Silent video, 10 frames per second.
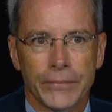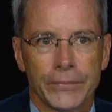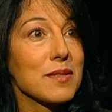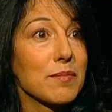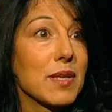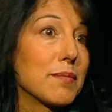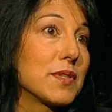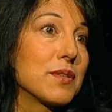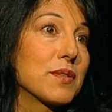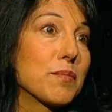
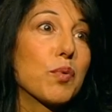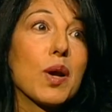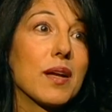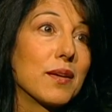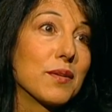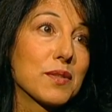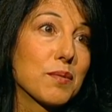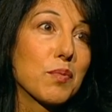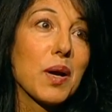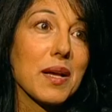Sometimes you're
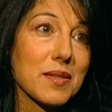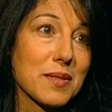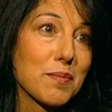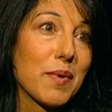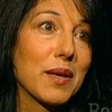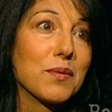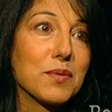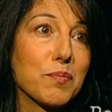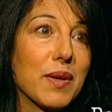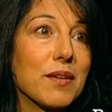surprised by
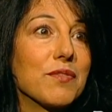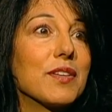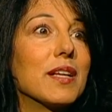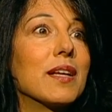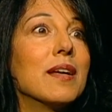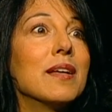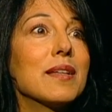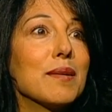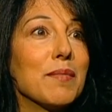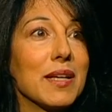who's benefiting.
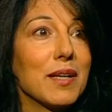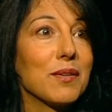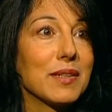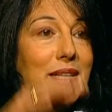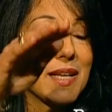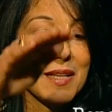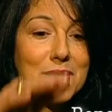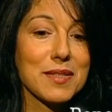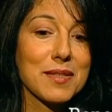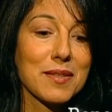The money only
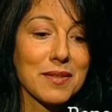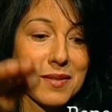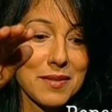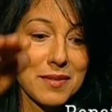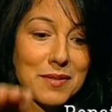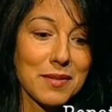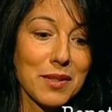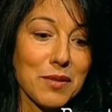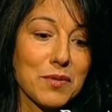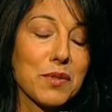gets,
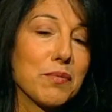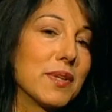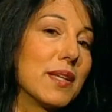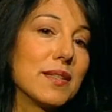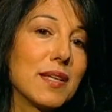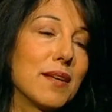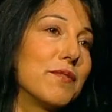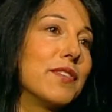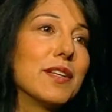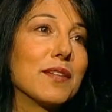to within 10
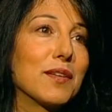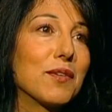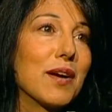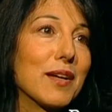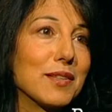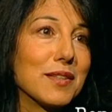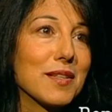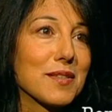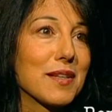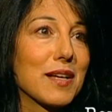feet of the ground. It
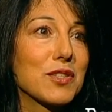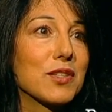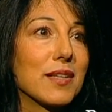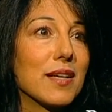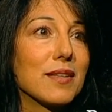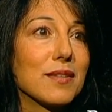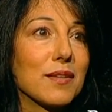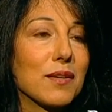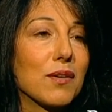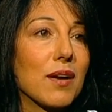doesn't actually get to
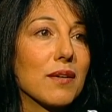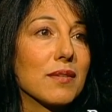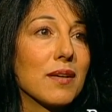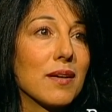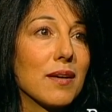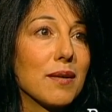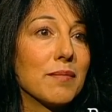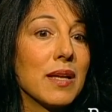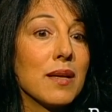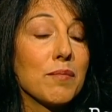the ground.
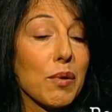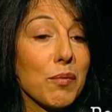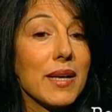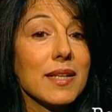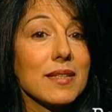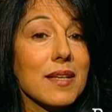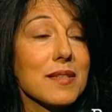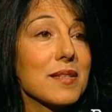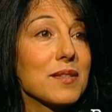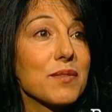But when it
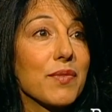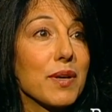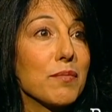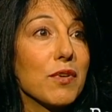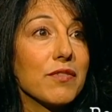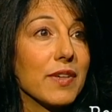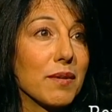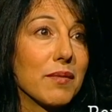does, it's very moving.